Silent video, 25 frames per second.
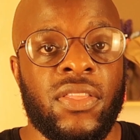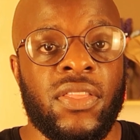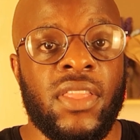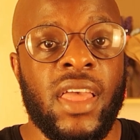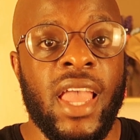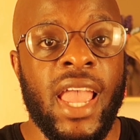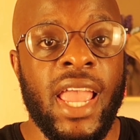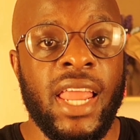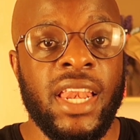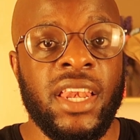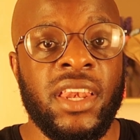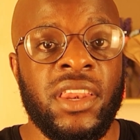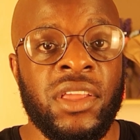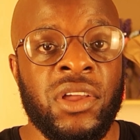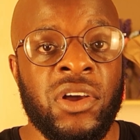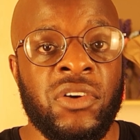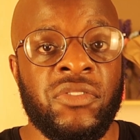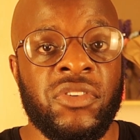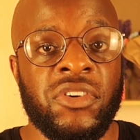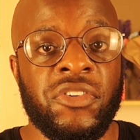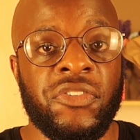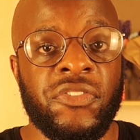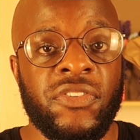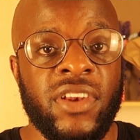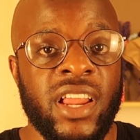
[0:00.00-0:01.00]
The ending of
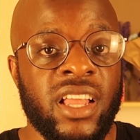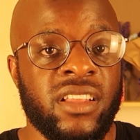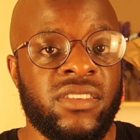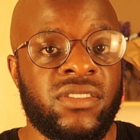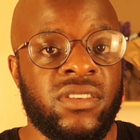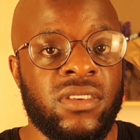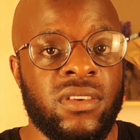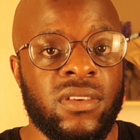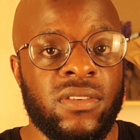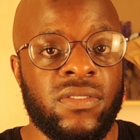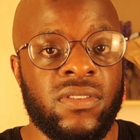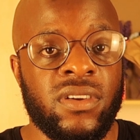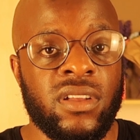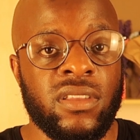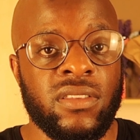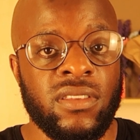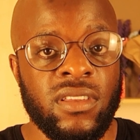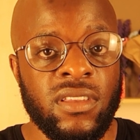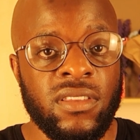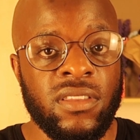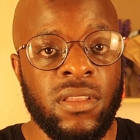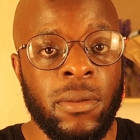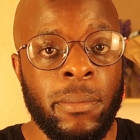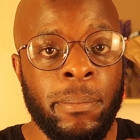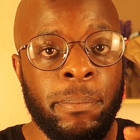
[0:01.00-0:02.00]
a flat universe
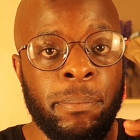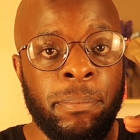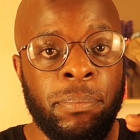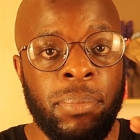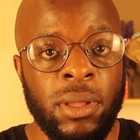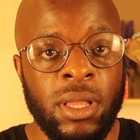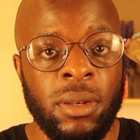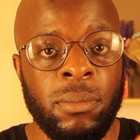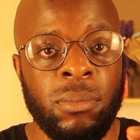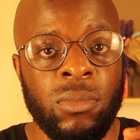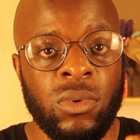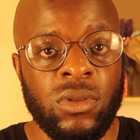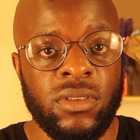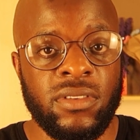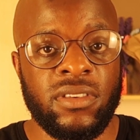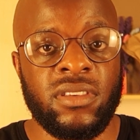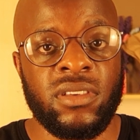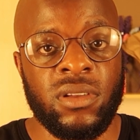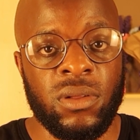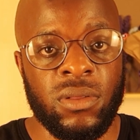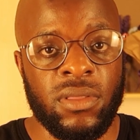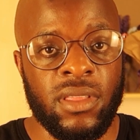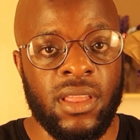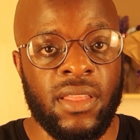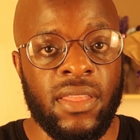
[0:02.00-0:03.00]
is a bit more
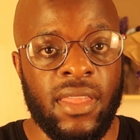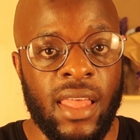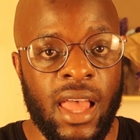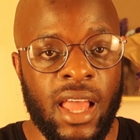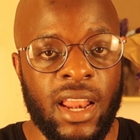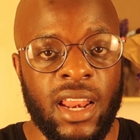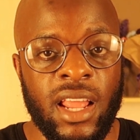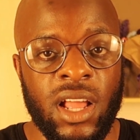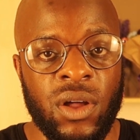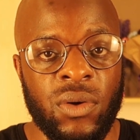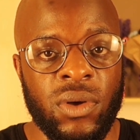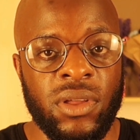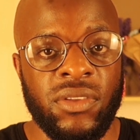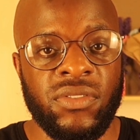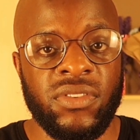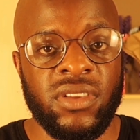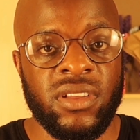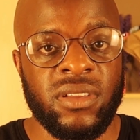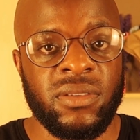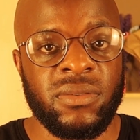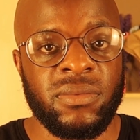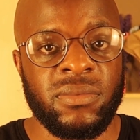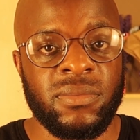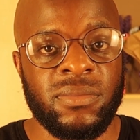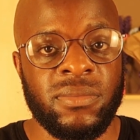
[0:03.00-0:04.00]
chill than that, however.
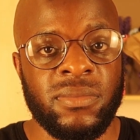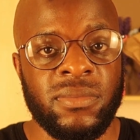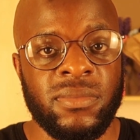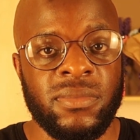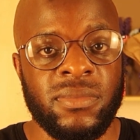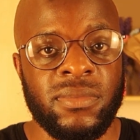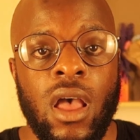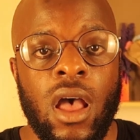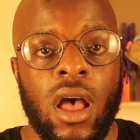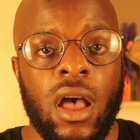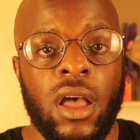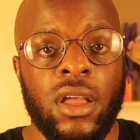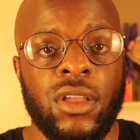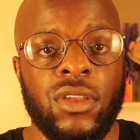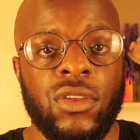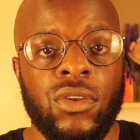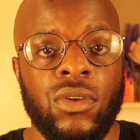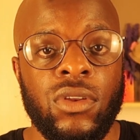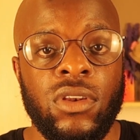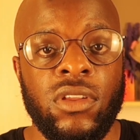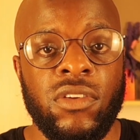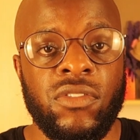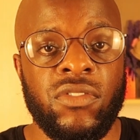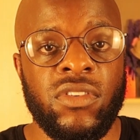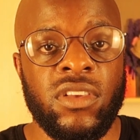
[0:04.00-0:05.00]
A
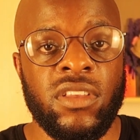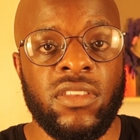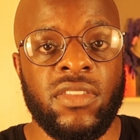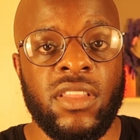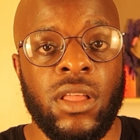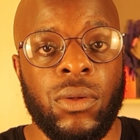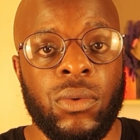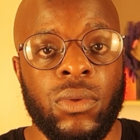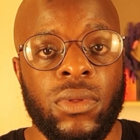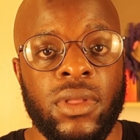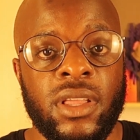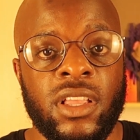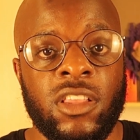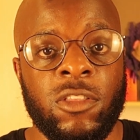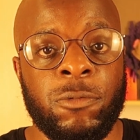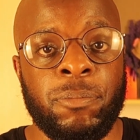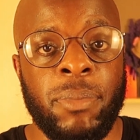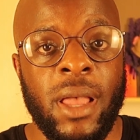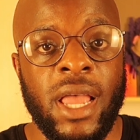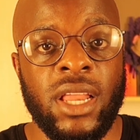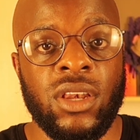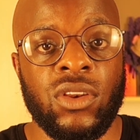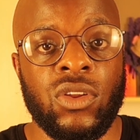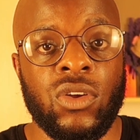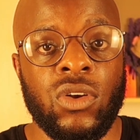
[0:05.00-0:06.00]
universe that will
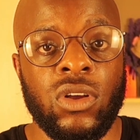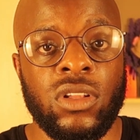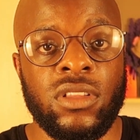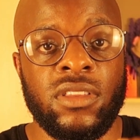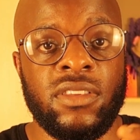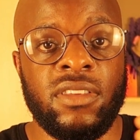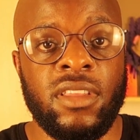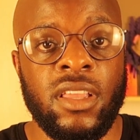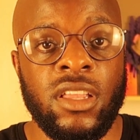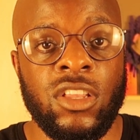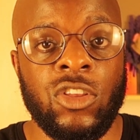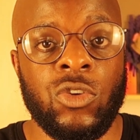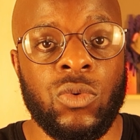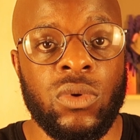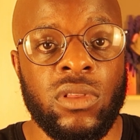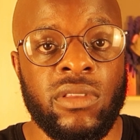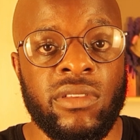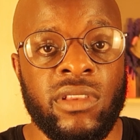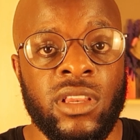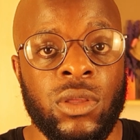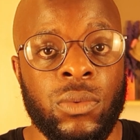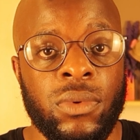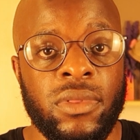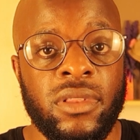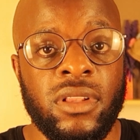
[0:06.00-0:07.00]
expand
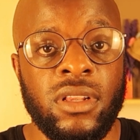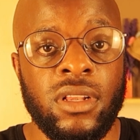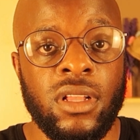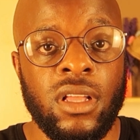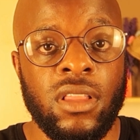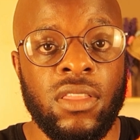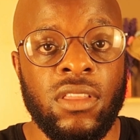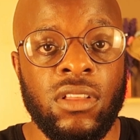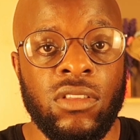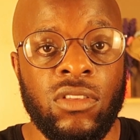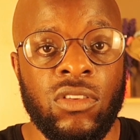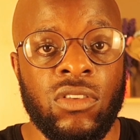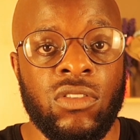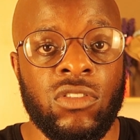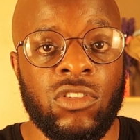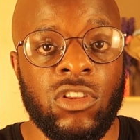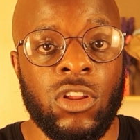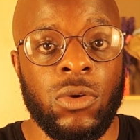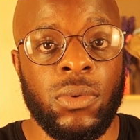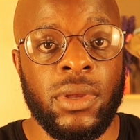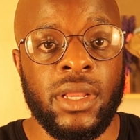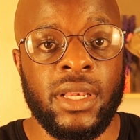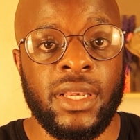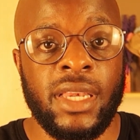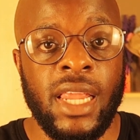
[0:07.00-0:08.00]
continuously with nothing to
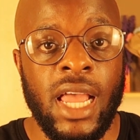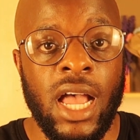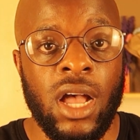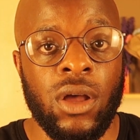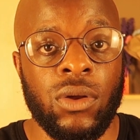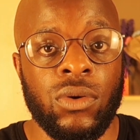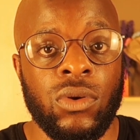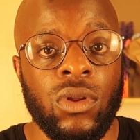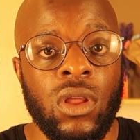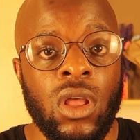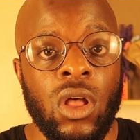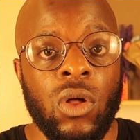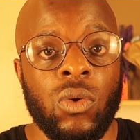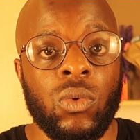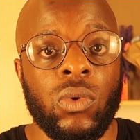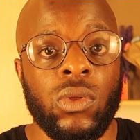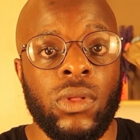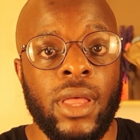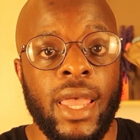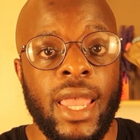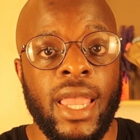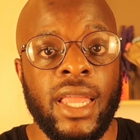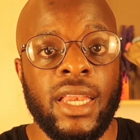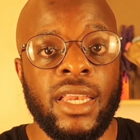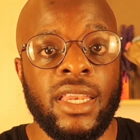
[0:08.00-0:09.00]
slow it down
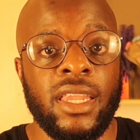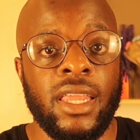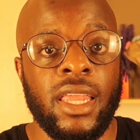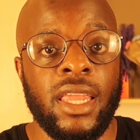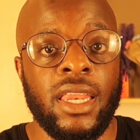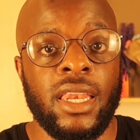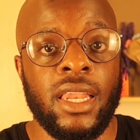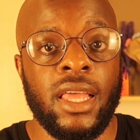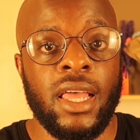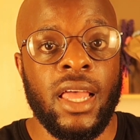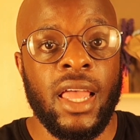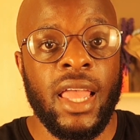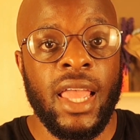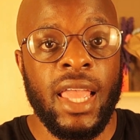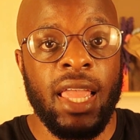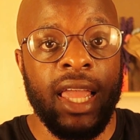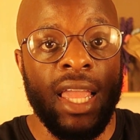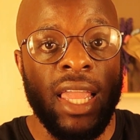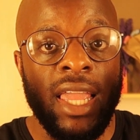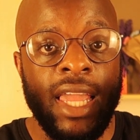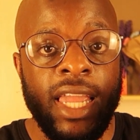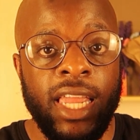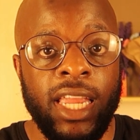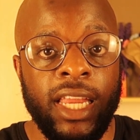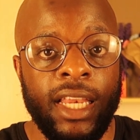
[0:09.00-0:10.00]
will end in a
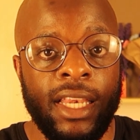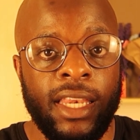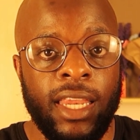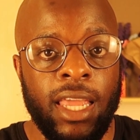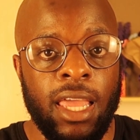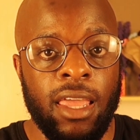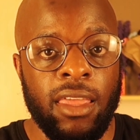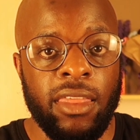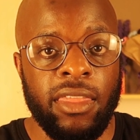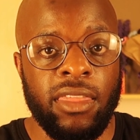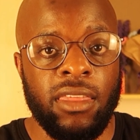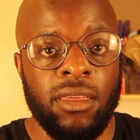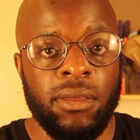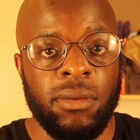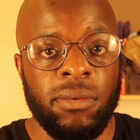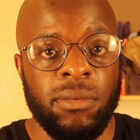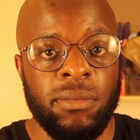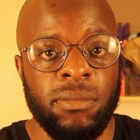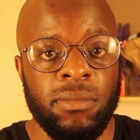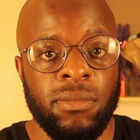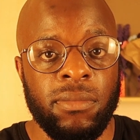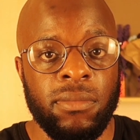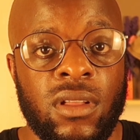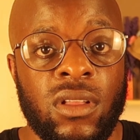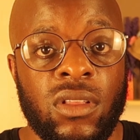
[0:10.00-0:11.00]
heat death.
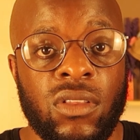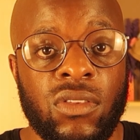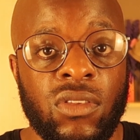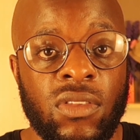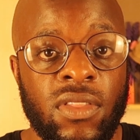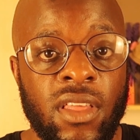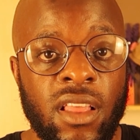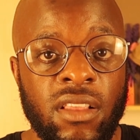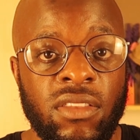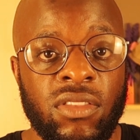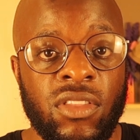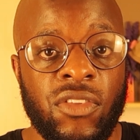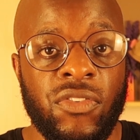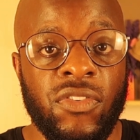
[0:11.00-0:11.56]
So that's